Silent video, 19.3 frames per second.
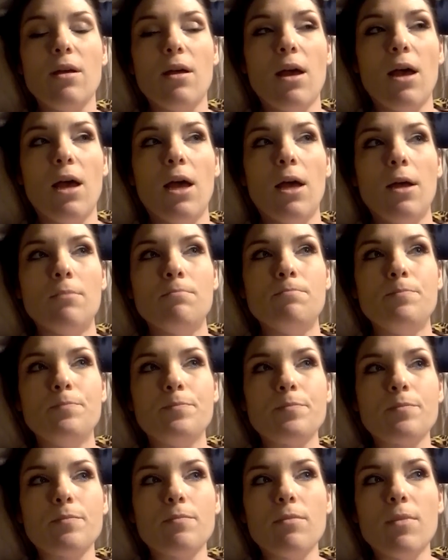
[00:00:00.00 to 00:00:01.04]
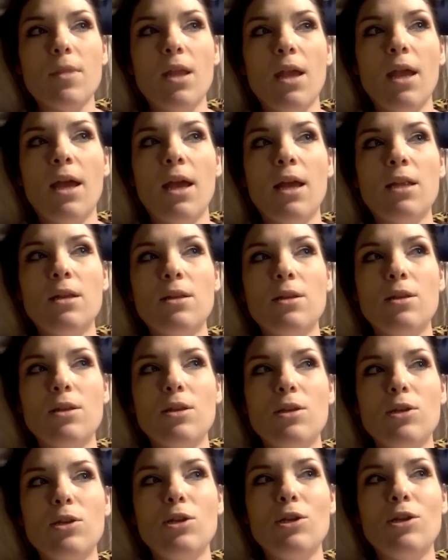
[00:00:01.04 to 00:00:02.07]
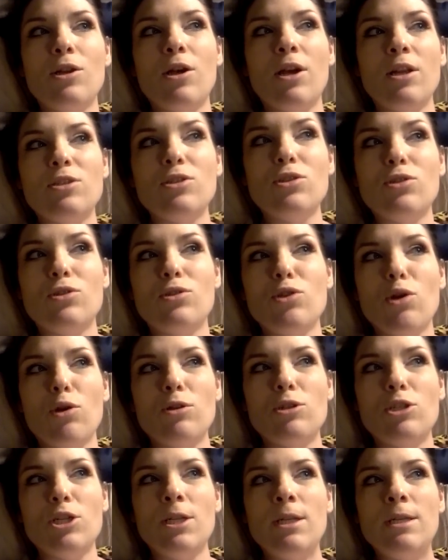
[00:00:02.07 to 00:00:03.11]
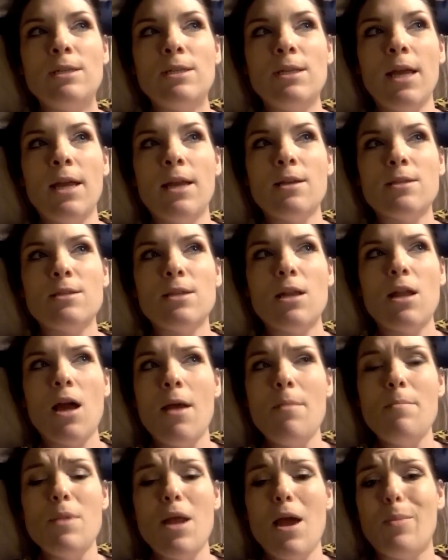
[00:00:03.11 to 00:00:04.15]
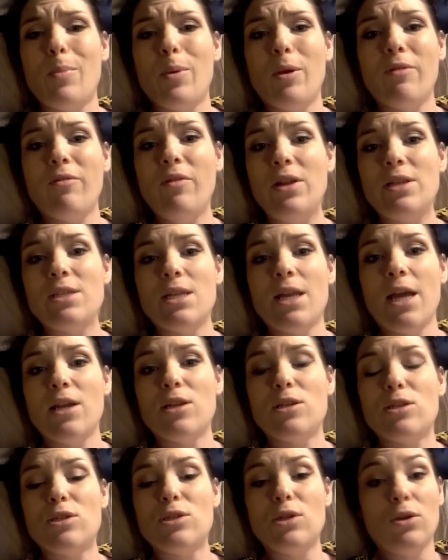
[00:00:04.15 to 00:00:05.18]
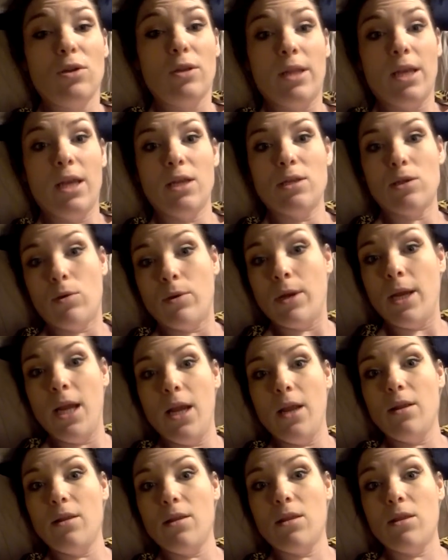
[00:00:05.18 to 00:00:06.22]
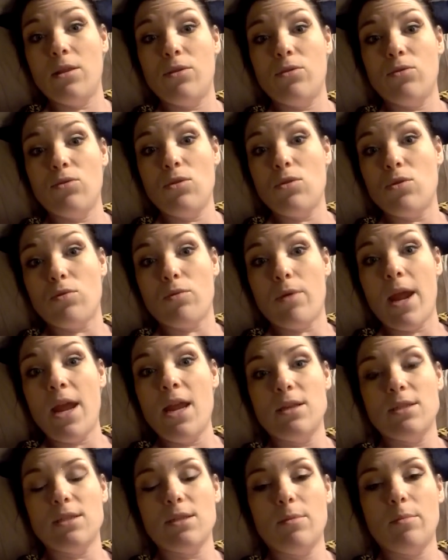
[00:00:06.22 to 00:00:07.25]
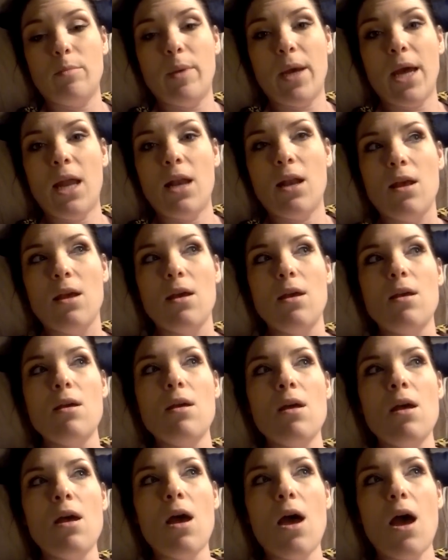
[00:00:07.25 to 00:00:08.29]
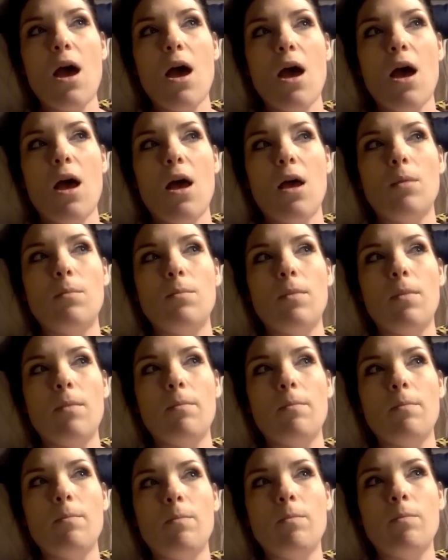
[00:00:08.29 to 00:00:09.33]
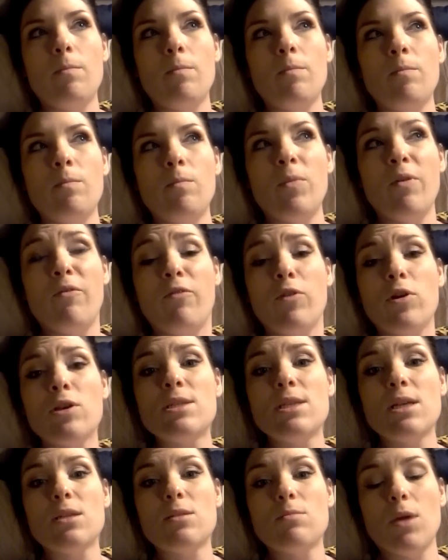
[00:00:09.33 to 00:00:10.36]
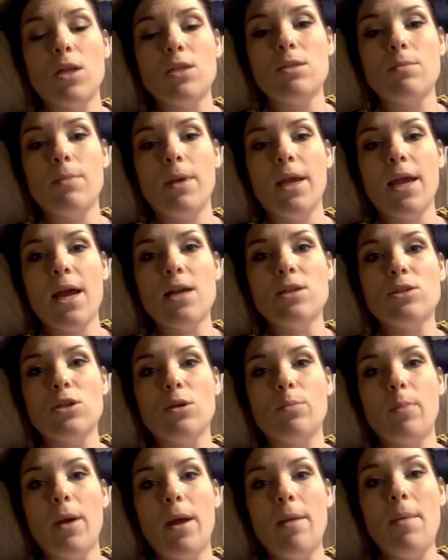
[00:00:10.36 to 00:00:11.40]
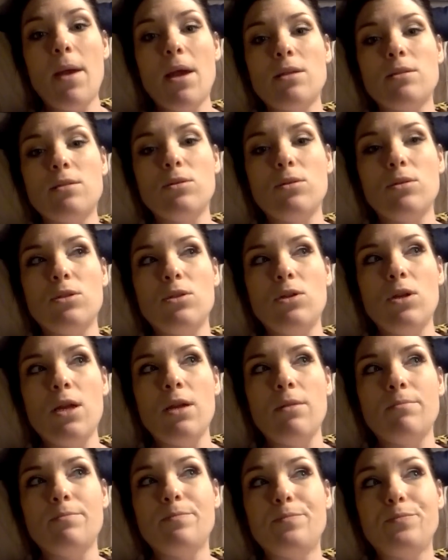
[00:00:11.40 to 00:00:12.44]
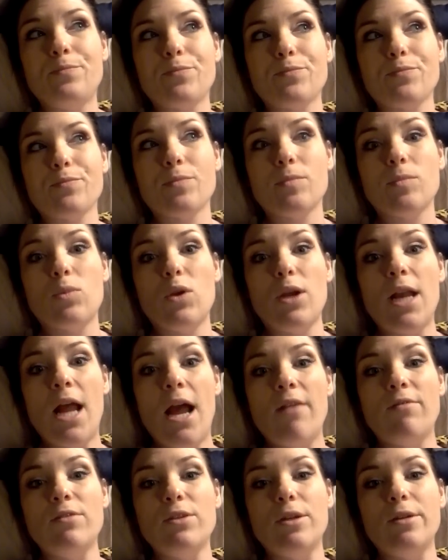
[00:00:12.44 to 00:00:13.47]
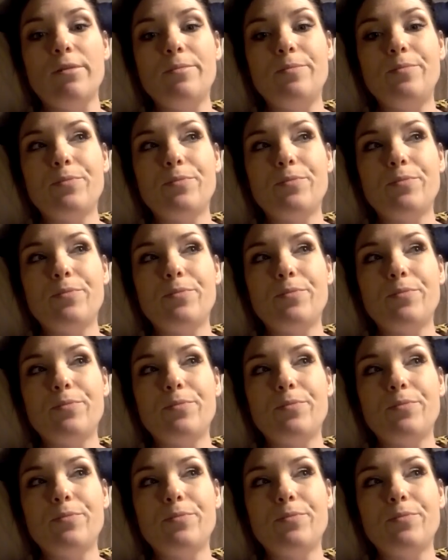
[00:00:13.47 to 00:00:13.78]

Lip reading: And, you know, I told Jenny tonight, I said, I'm not perfect, and I certainly don't eat great, but the first 6 months of my gastric bypass surgery, right after,